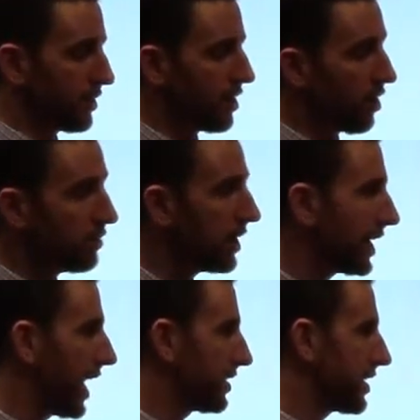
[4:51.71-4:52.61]
you earn
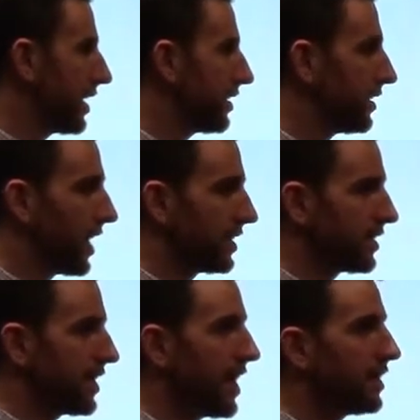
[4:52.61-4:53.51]
money outside the United
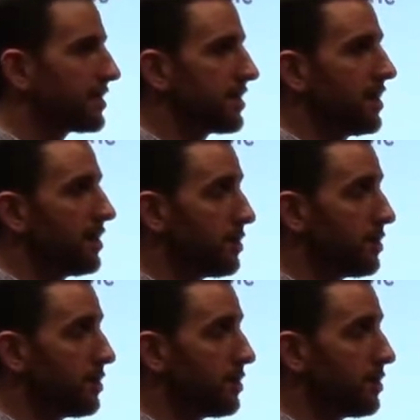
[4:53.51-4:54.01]
States,